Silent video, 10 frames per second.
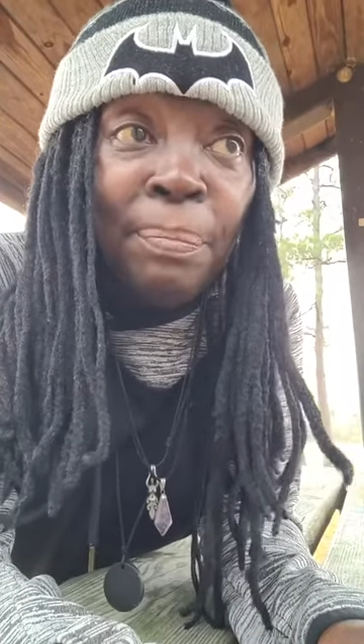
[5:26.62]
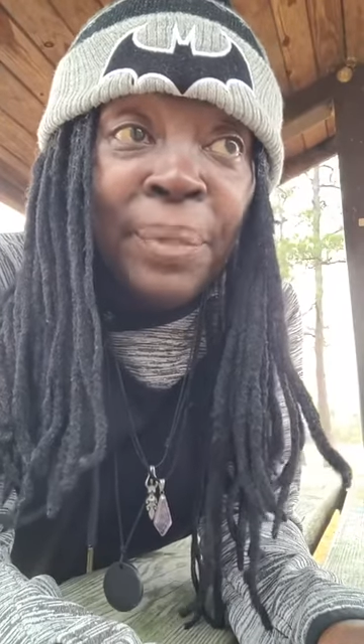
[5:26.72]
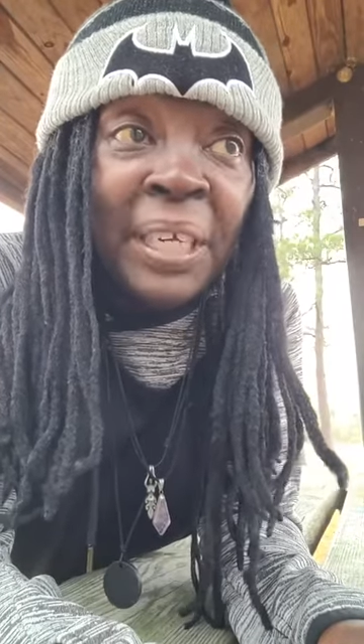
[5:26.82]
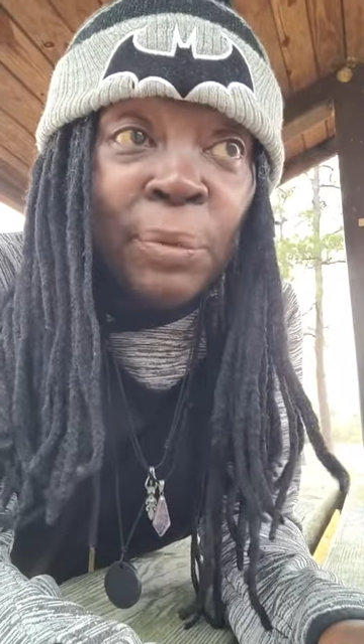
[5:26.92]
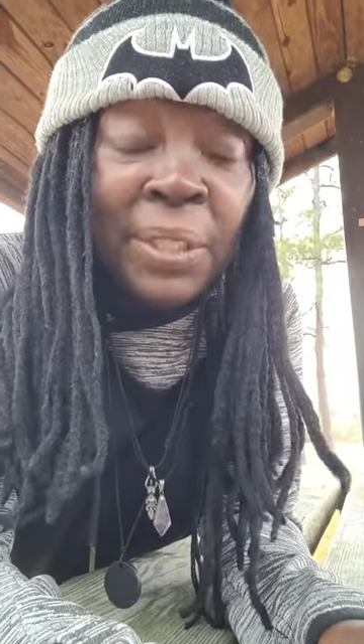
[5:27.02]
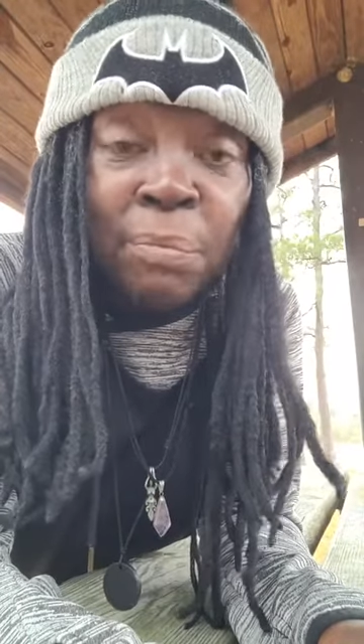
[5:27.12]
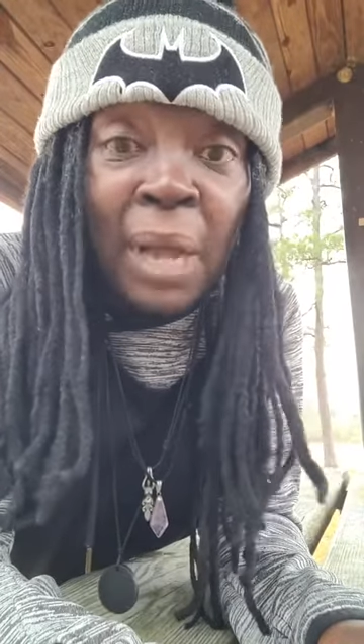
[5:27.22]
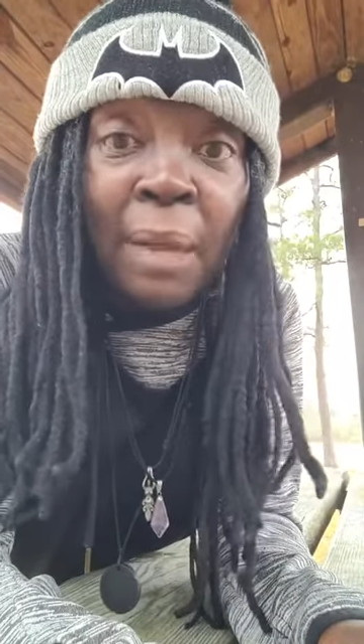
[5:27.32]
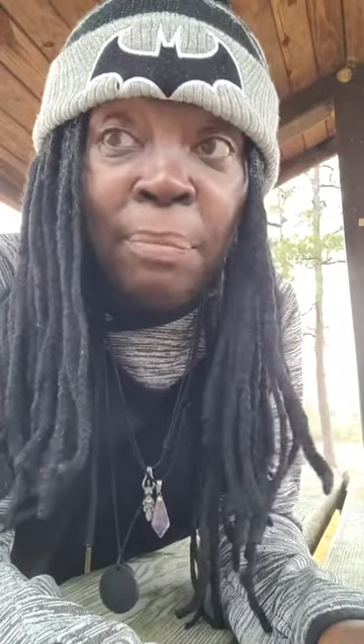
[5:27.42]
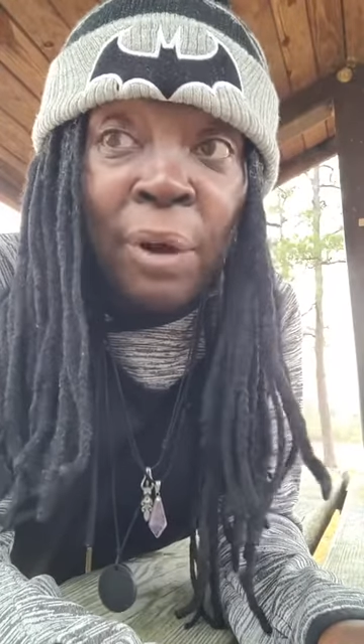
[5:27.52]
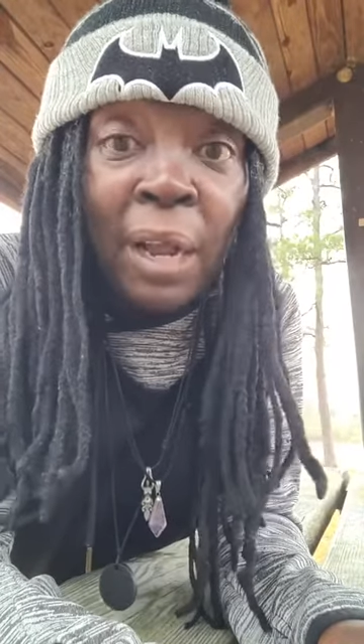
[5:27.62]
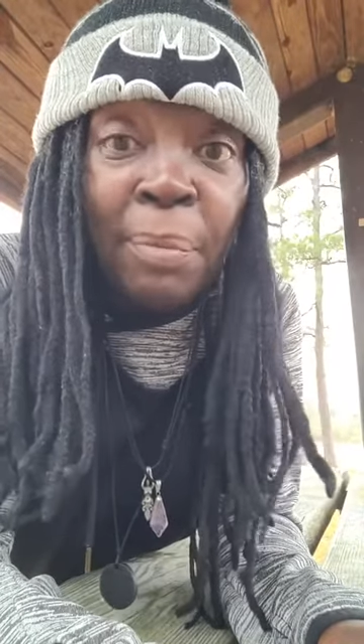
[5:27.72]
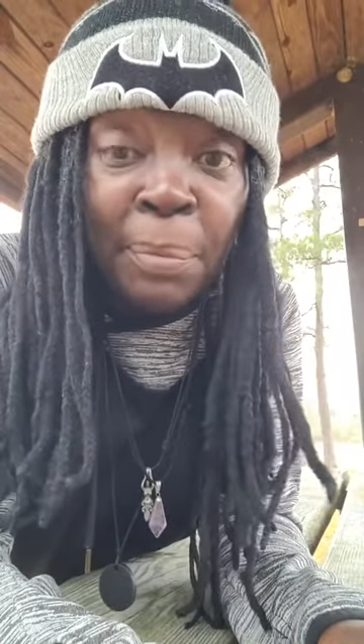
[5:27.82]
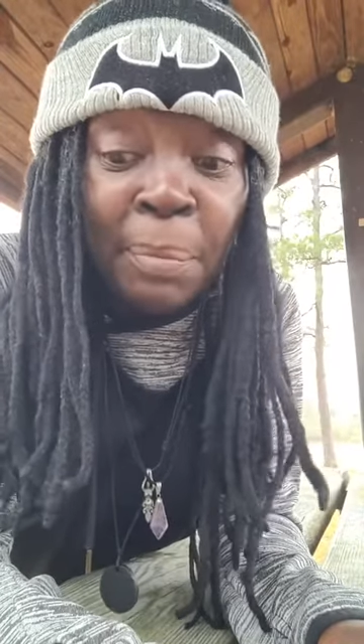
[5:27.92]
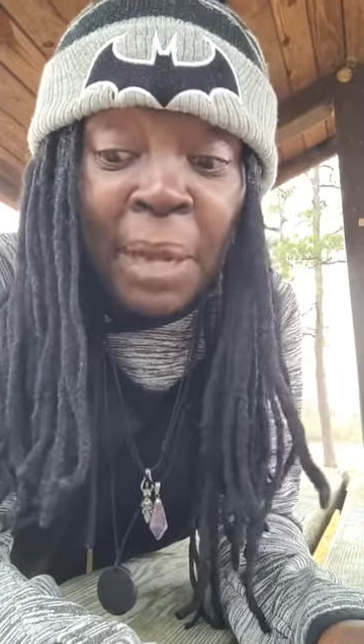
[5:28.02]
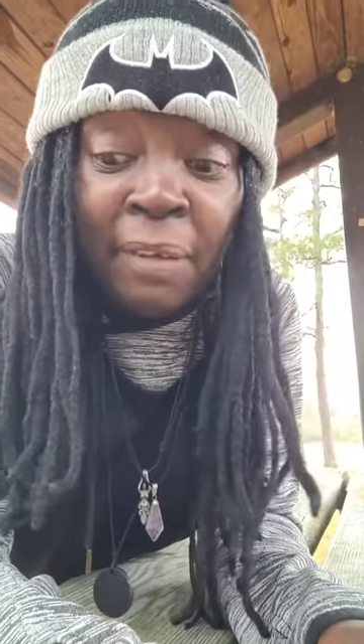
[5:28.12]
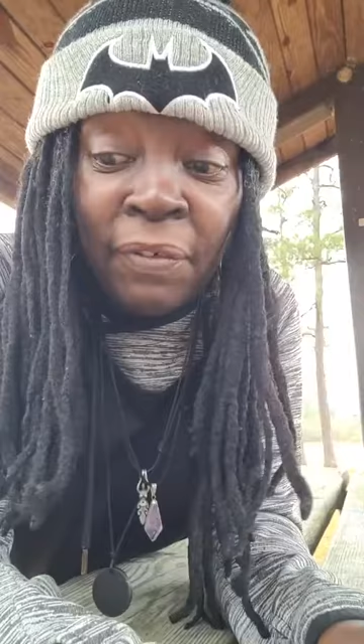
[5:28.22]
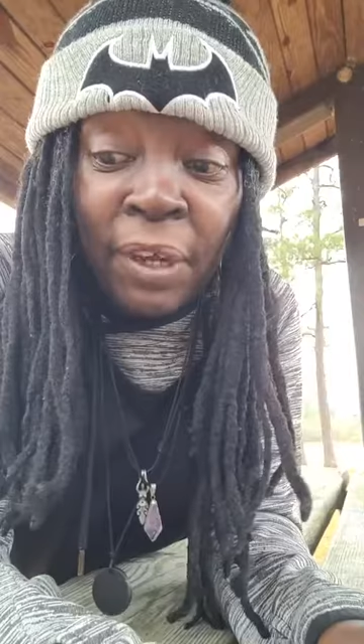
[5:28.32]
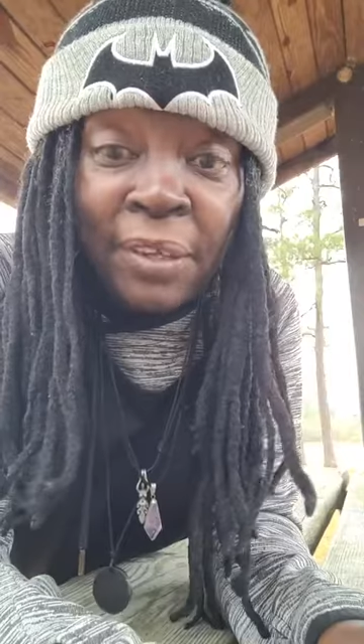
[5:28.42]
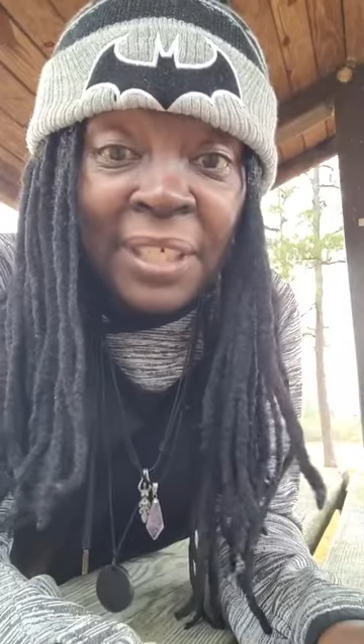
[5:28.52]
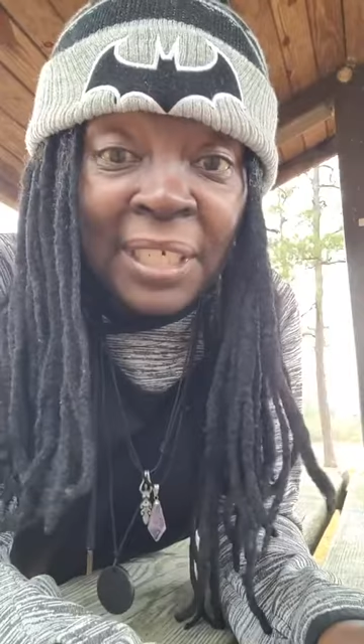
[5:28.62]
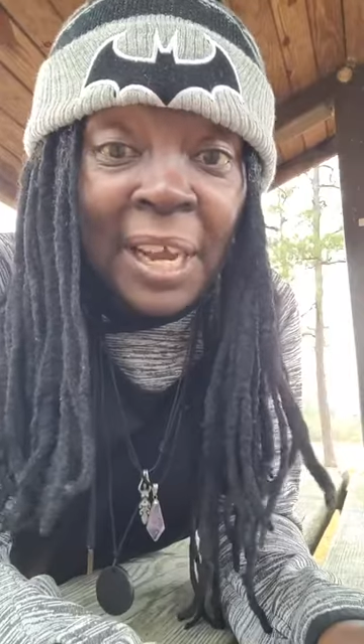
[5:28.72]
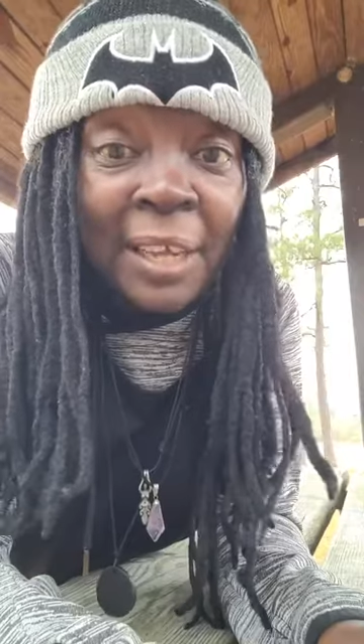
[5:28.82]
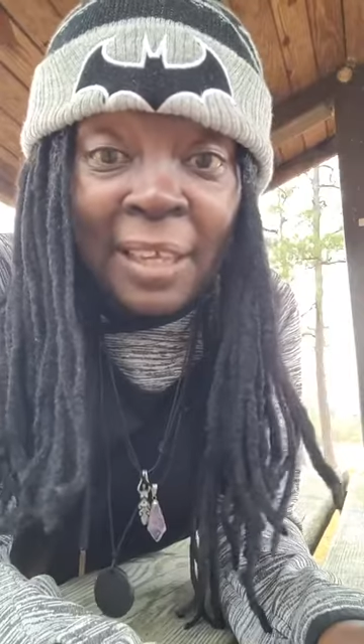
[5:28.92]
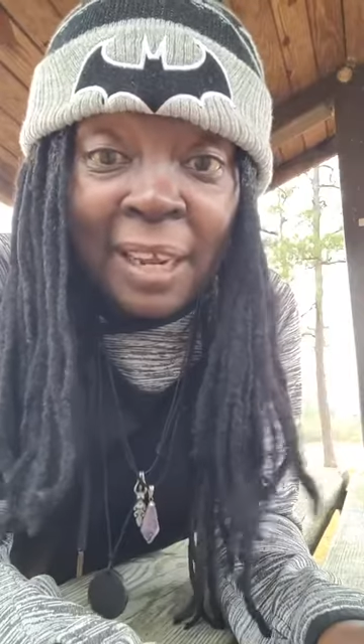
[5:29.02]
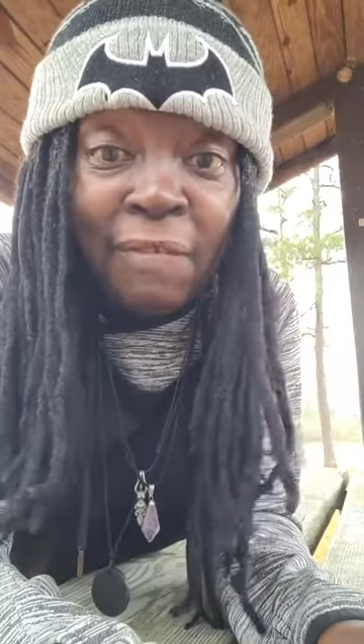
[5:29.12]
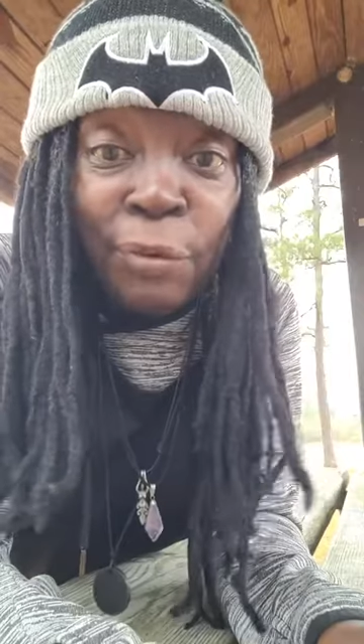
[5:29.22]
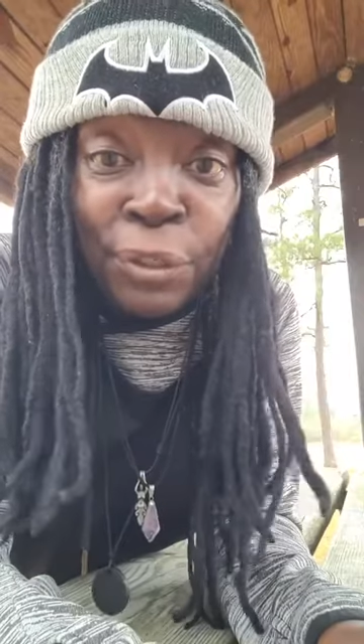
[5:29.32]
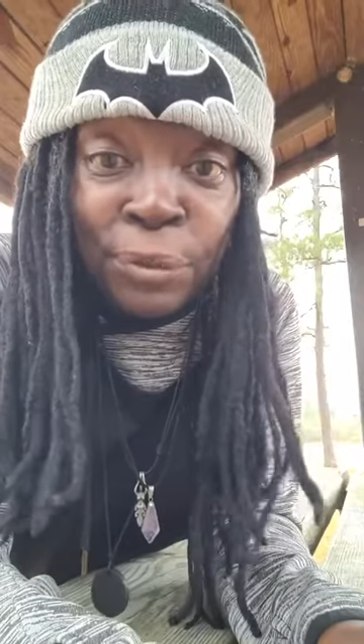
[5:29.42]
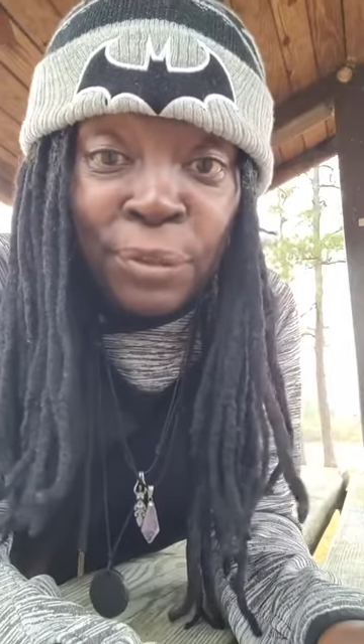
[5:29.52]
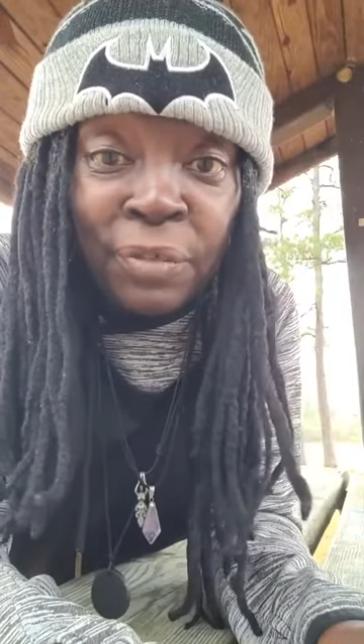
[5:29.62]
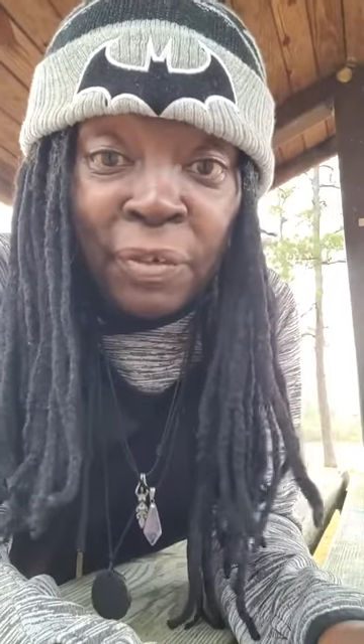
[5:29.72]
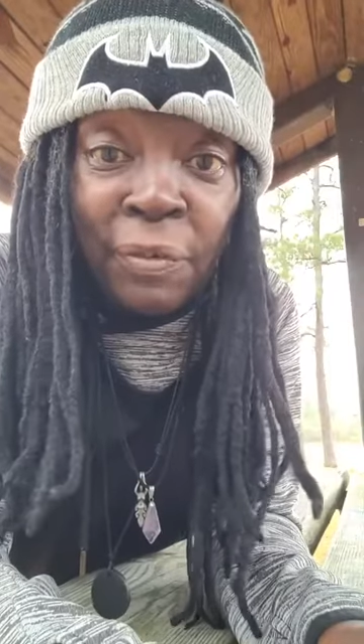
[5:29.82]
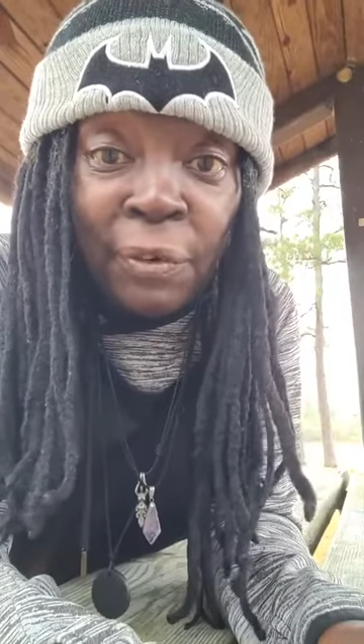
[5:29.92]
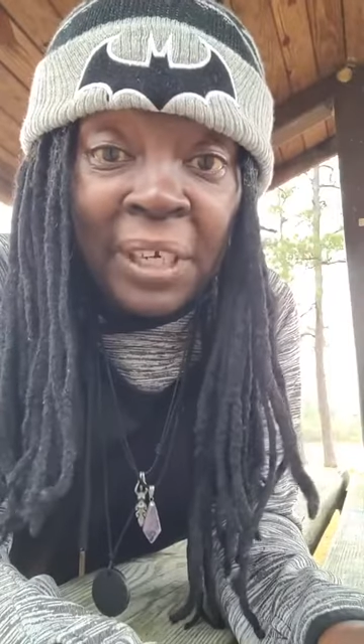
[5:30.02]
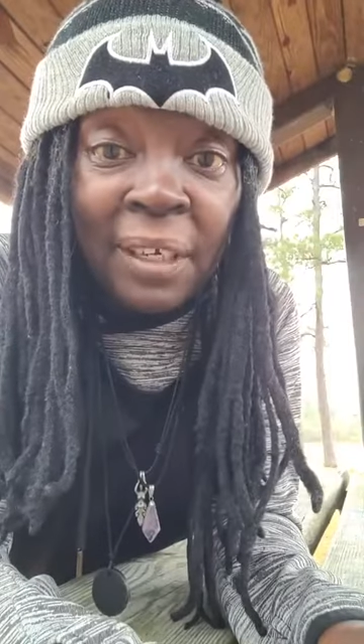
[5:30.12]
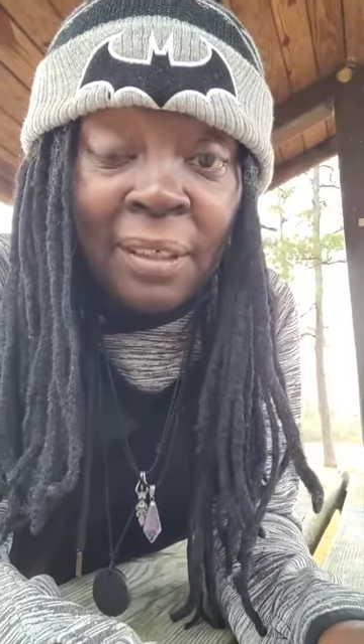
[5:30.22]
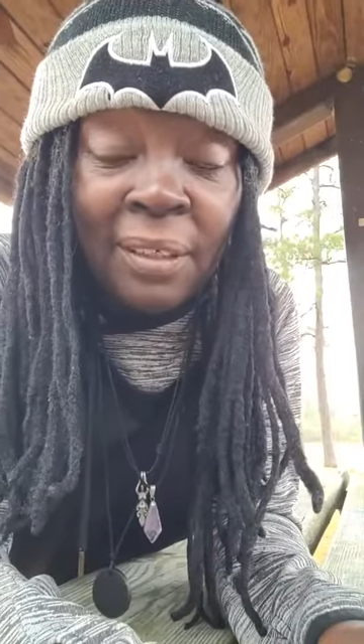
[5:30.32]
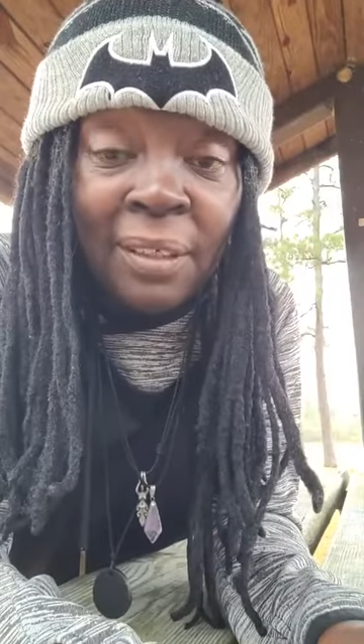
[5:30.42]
But it was my problem and my fault. See, I gave you jewels for free.